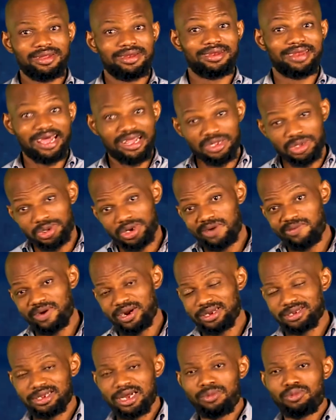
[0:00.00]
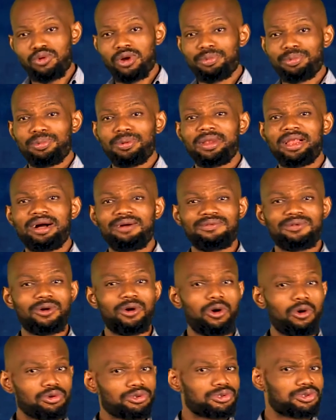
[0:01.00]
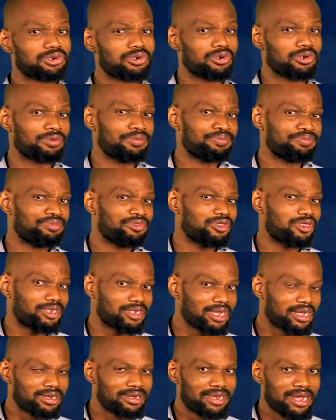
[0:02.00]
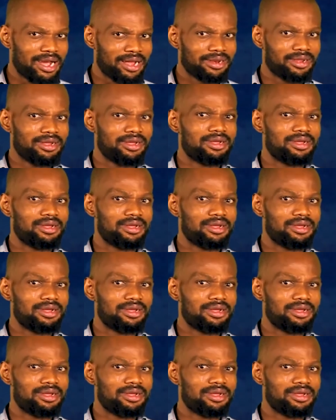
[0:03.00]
Nigeria, for example, where people have also said that